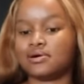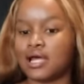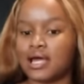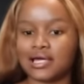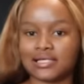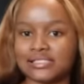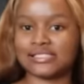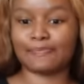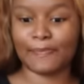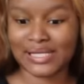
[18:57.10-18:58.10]
Ona is
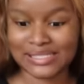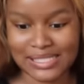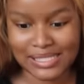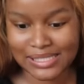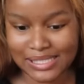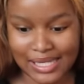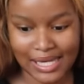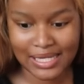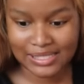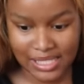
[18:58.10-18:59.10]
busy
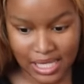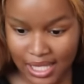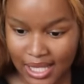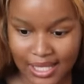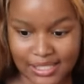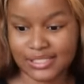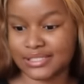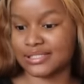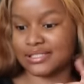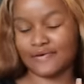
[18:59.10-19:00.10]
editing here.
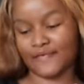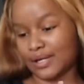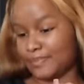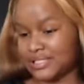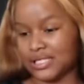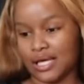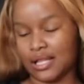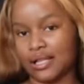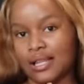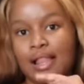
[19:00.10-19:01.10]
She's a very busy
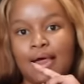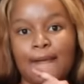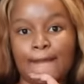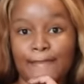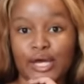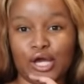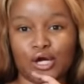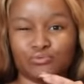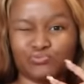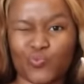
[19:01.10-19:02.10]
girl. But yeah.